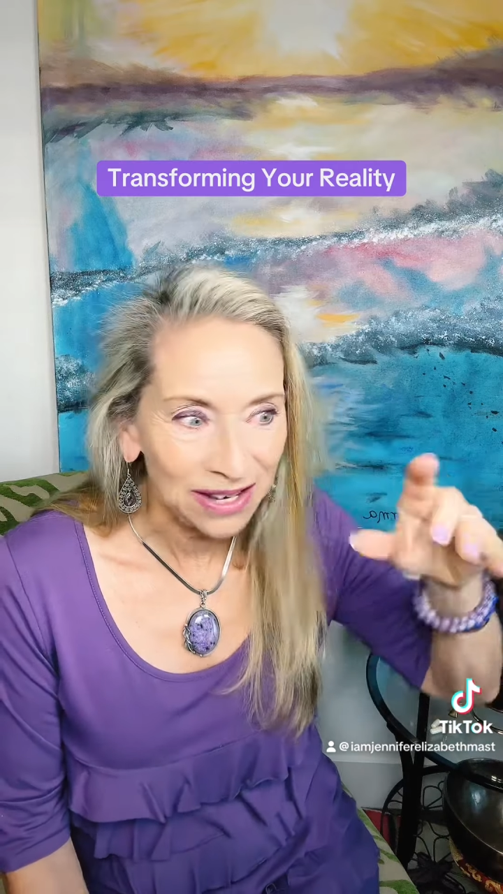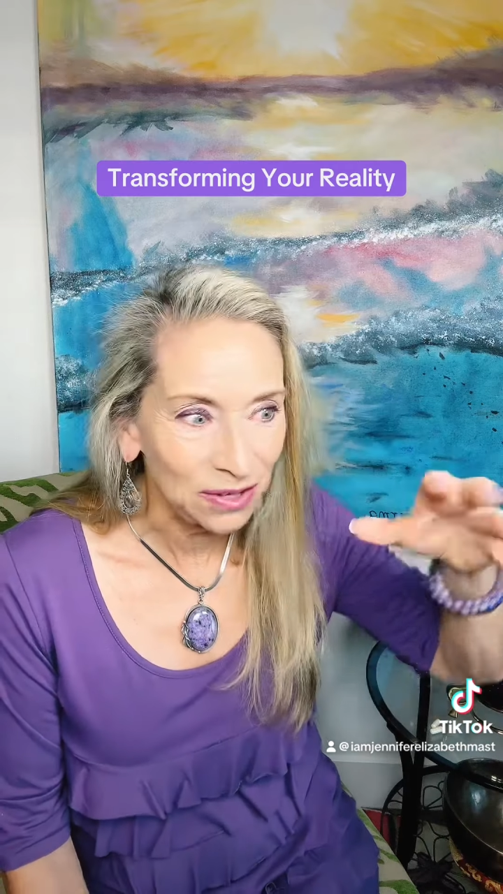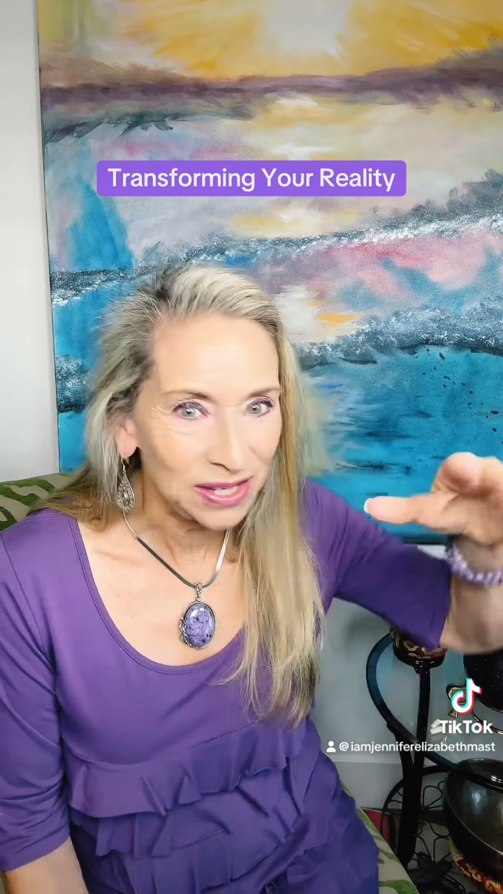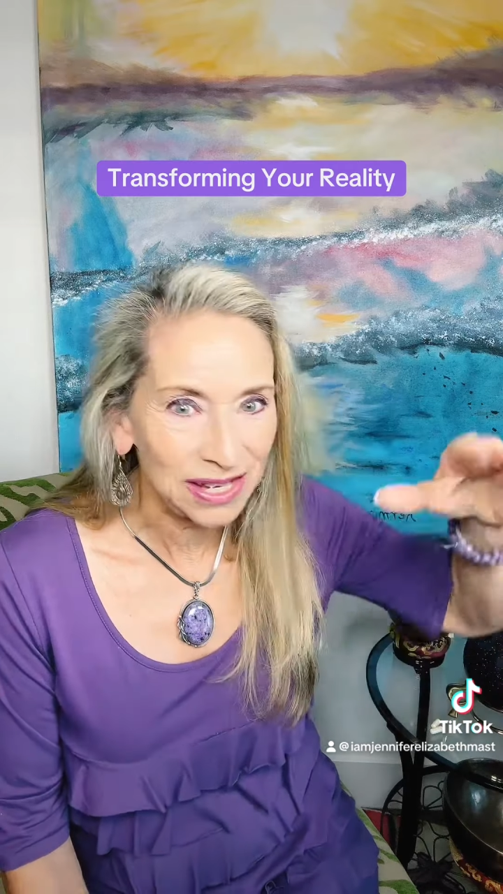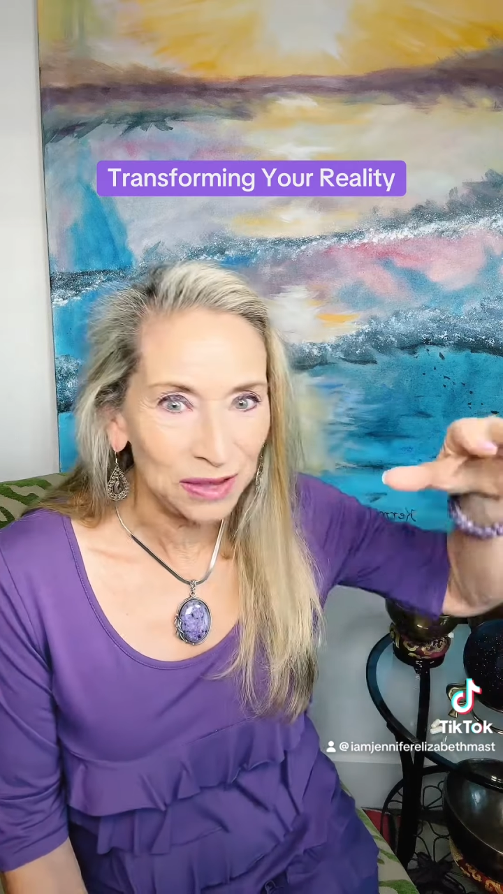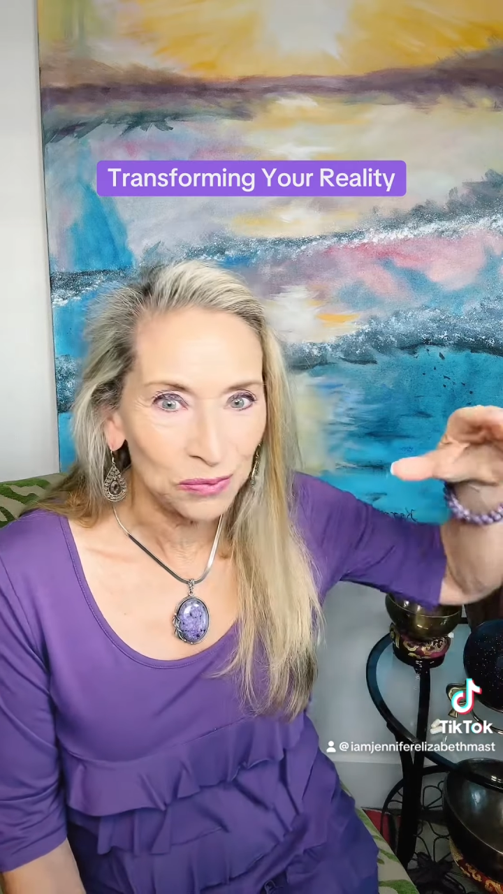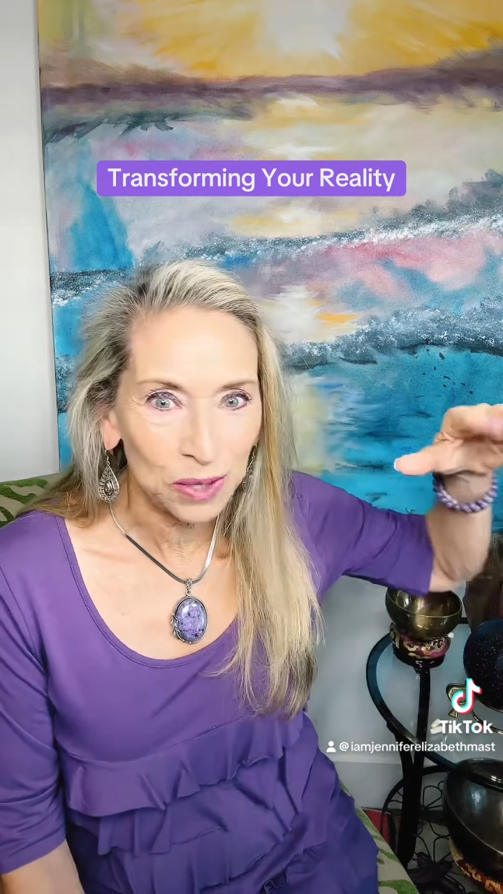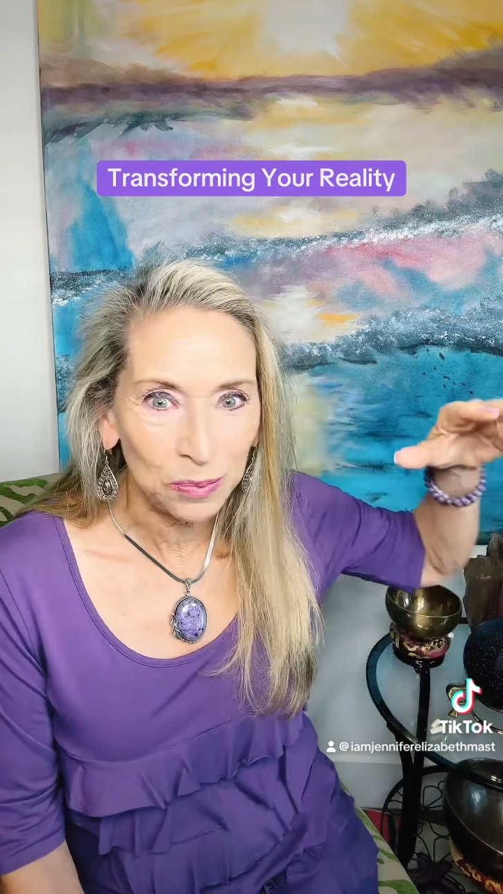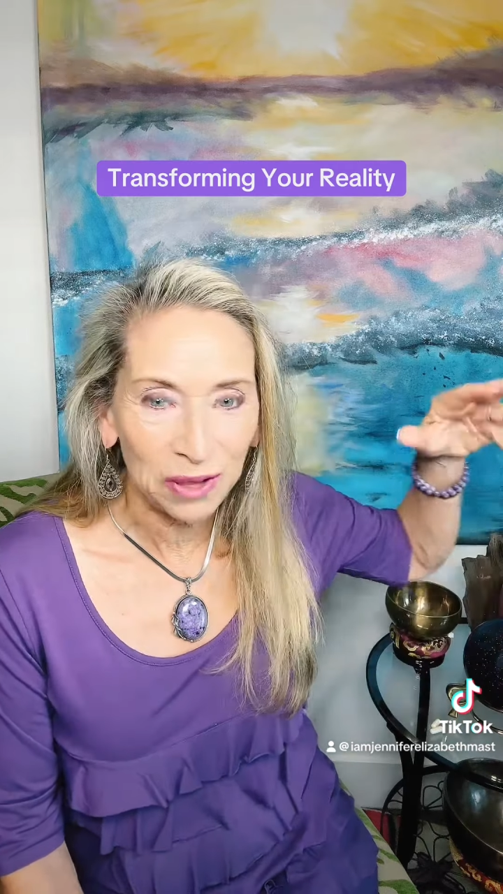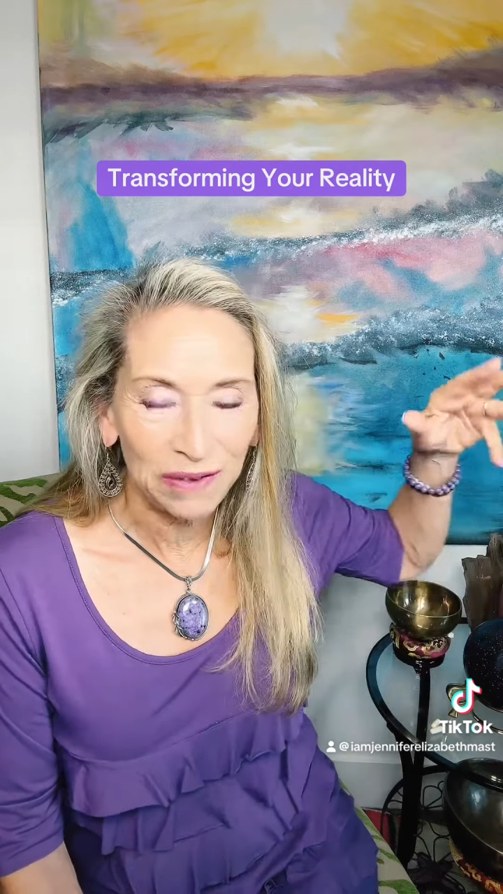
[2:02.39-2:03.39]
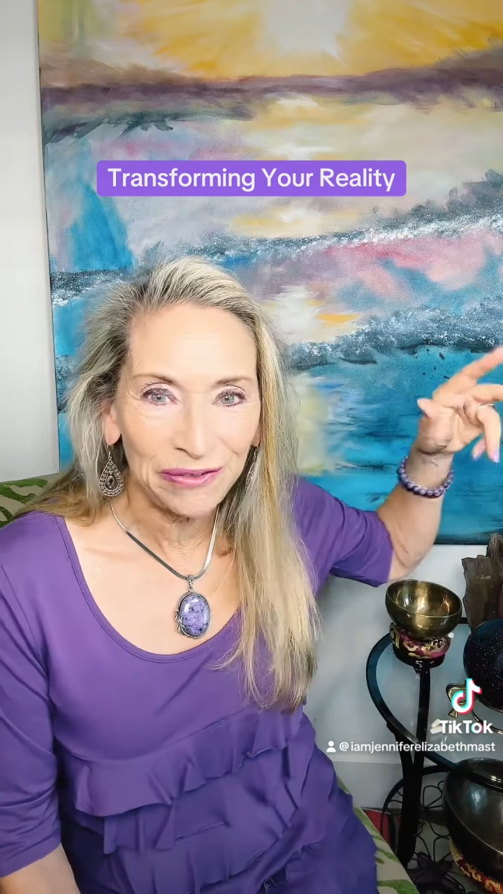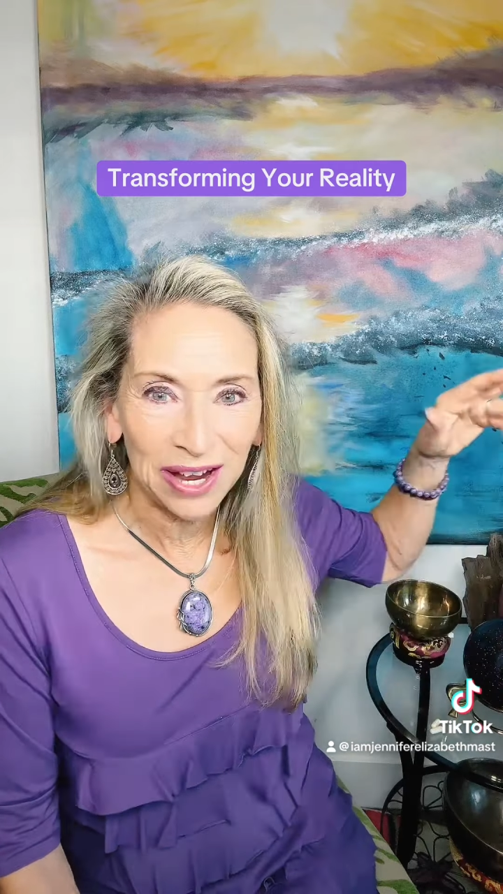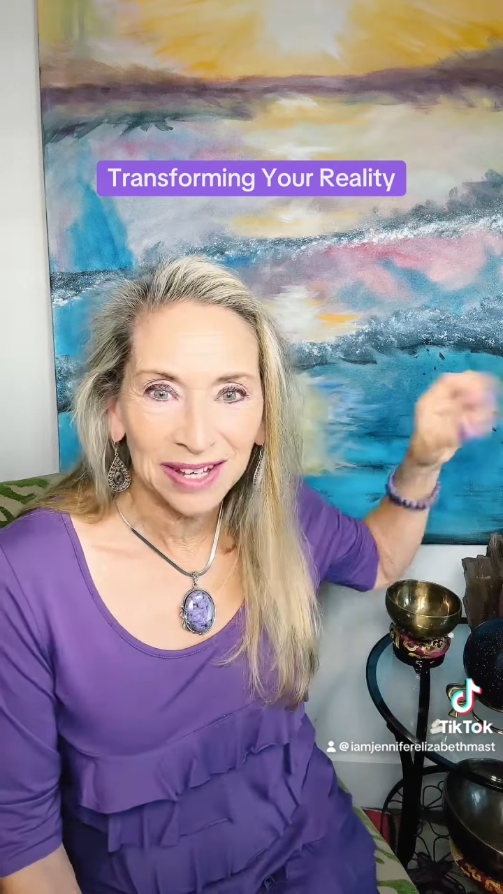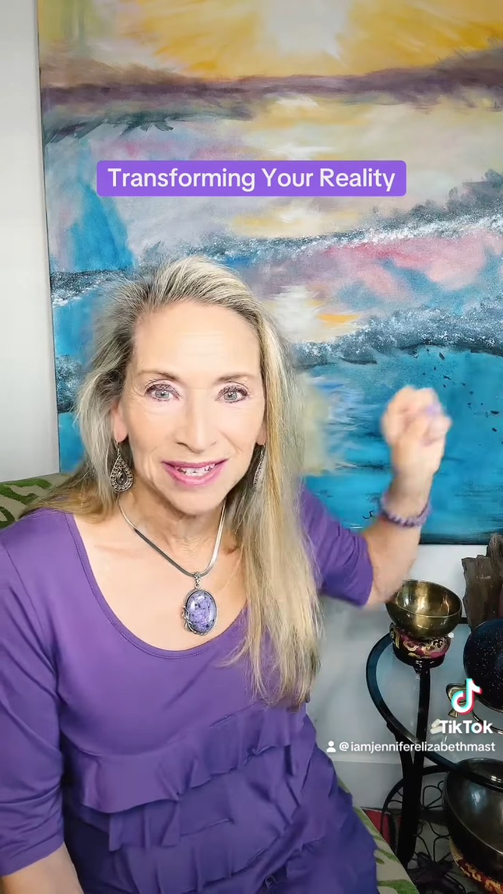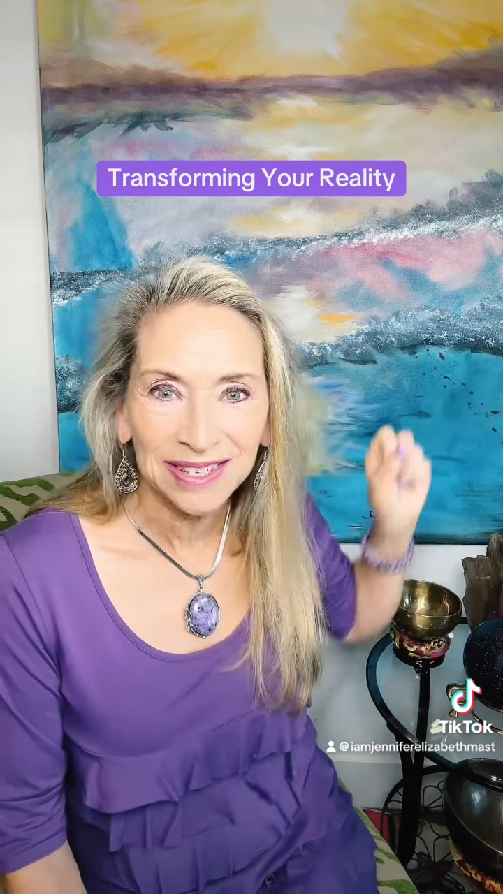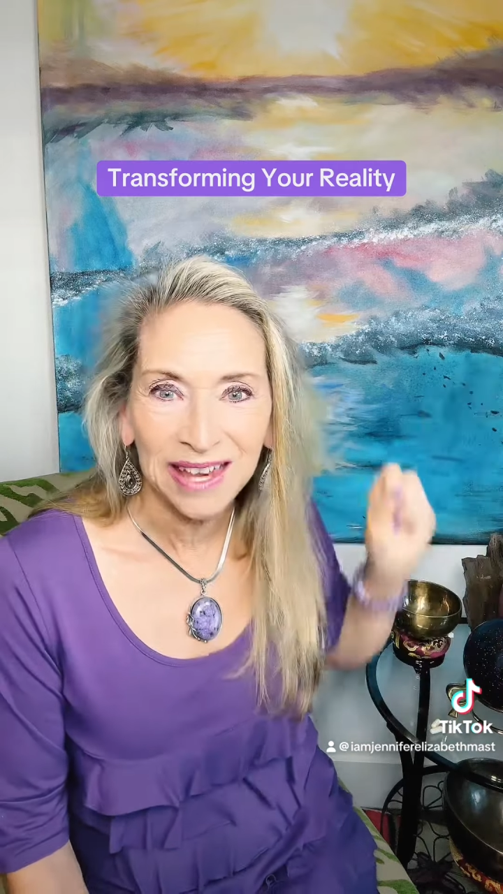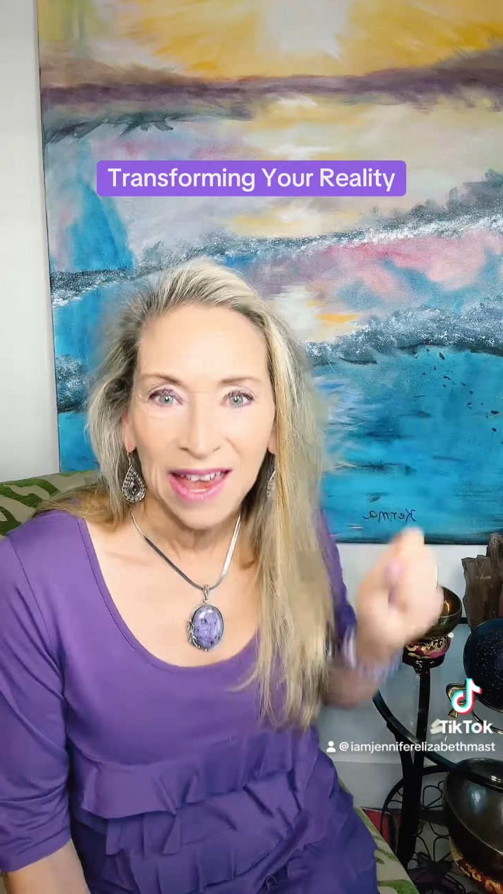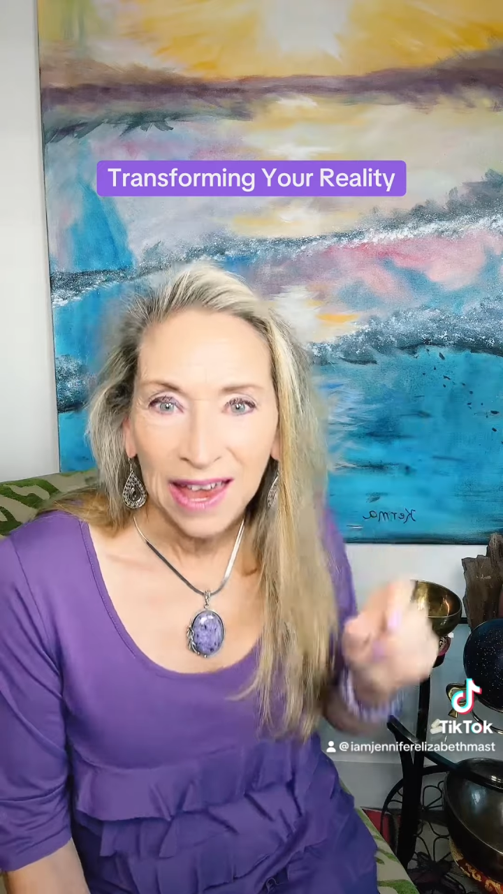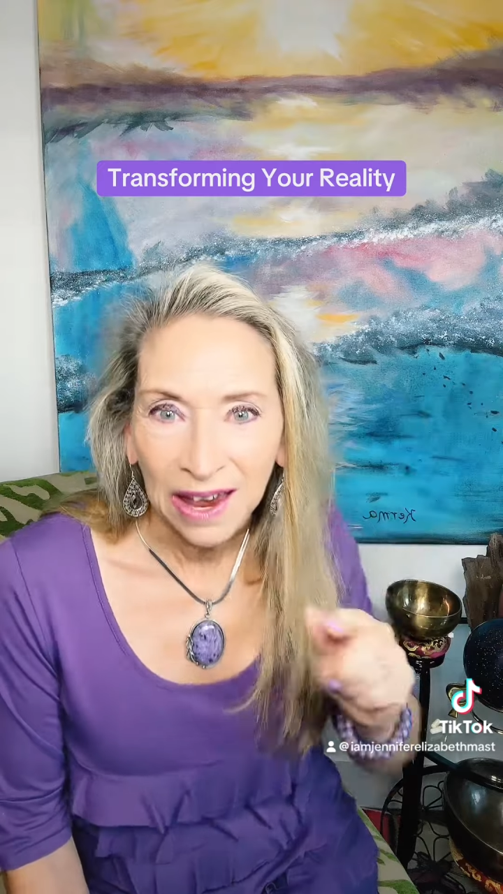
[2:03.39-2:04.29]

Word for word: and you see the ripple effects.